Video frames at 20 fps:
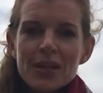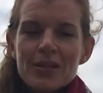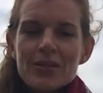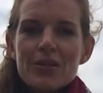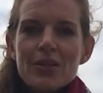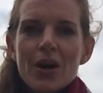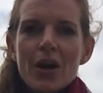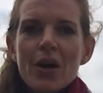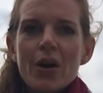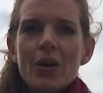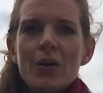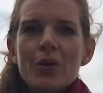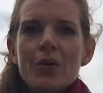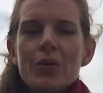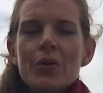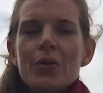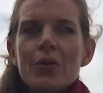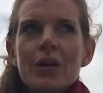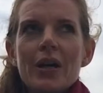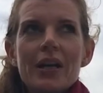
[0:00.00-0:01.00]

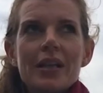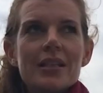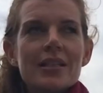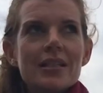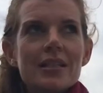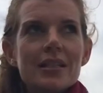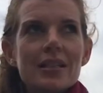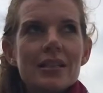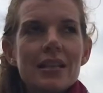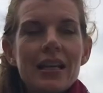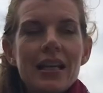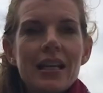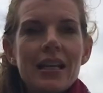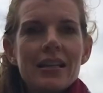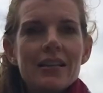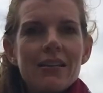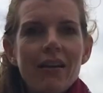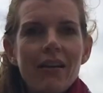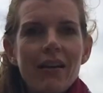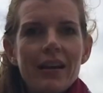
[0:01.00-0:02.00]
So on
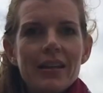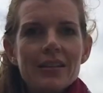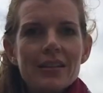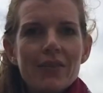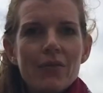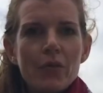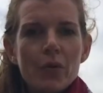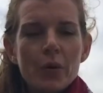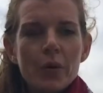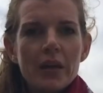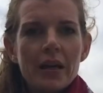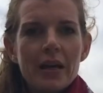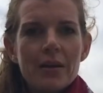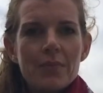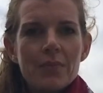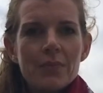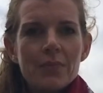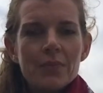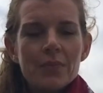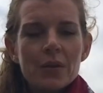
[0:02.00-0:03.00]
Sunday night at 4
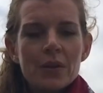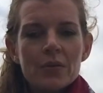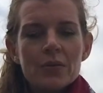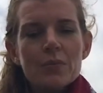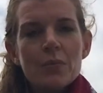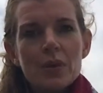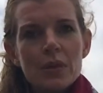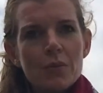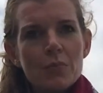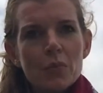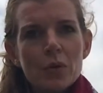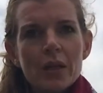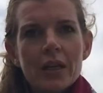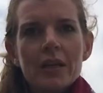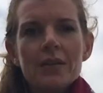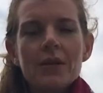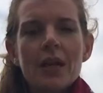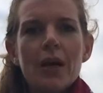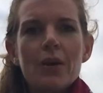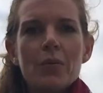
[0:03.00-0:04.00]
a.m, it was Monday
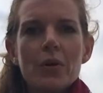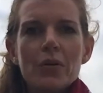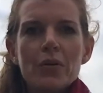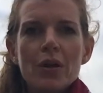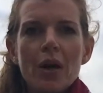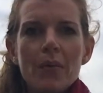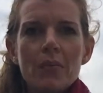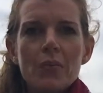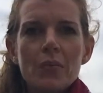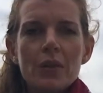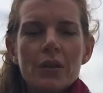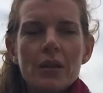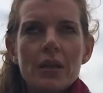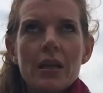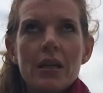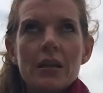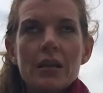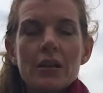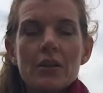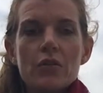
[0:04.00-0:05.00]
morning, I woke up with
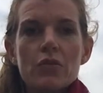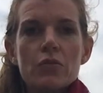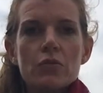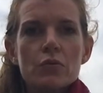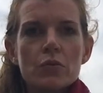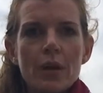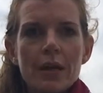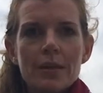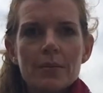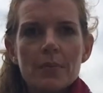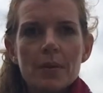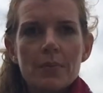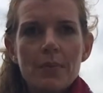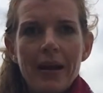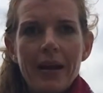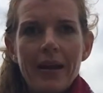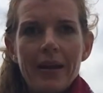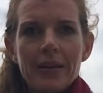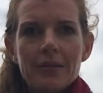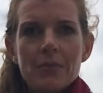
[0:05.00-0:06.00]
an incredible
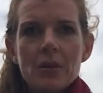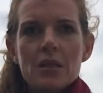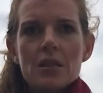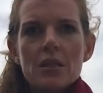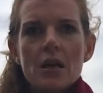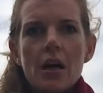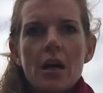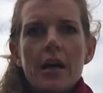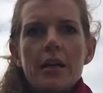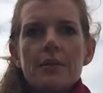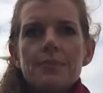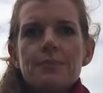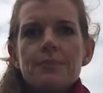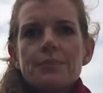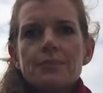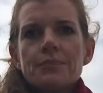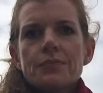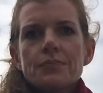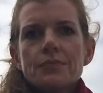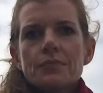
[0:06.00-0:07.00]
pain in my side,
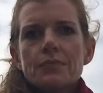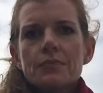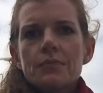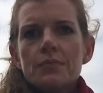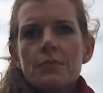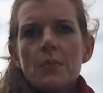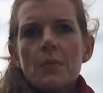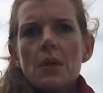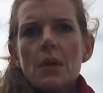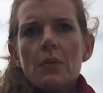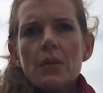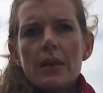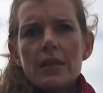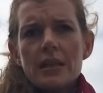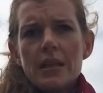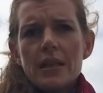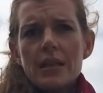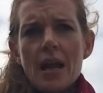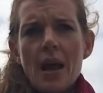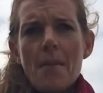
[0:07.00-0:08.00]
around
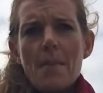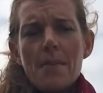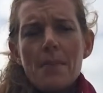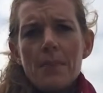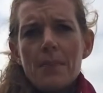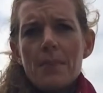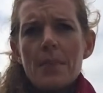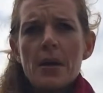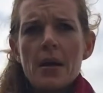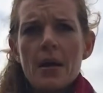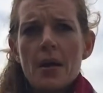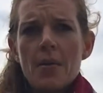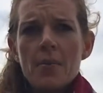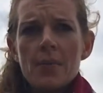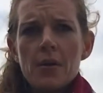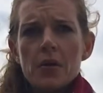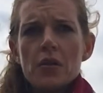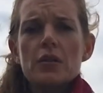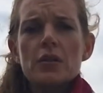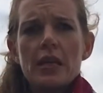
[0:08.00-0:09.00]
here now,
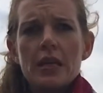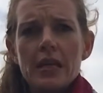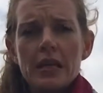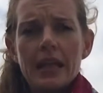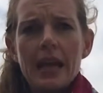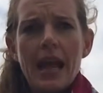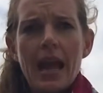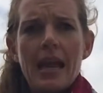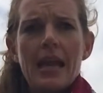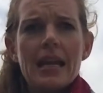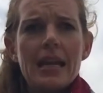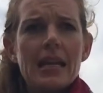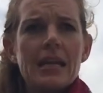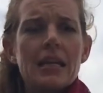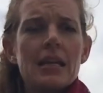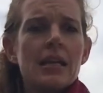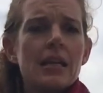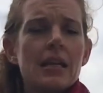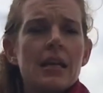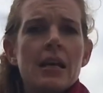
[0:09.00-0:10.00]
pulsating
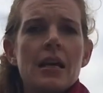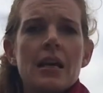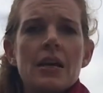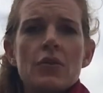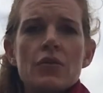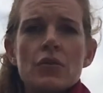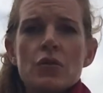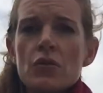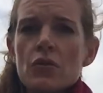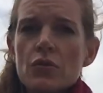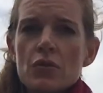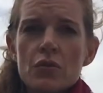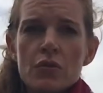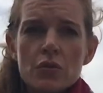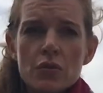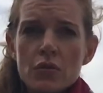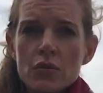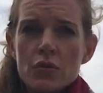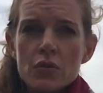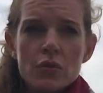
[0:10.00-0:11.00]
ache,
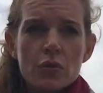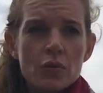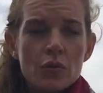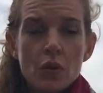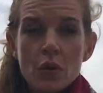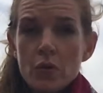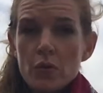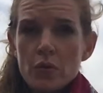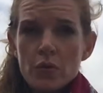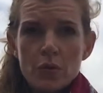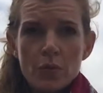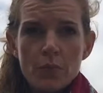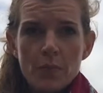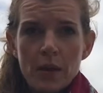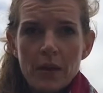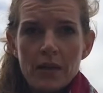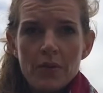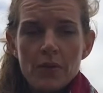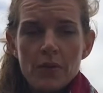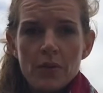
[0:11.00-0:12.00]
so
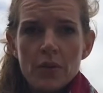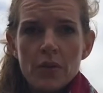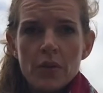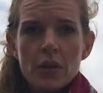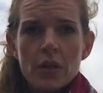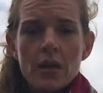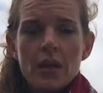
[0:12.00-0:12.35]
painful.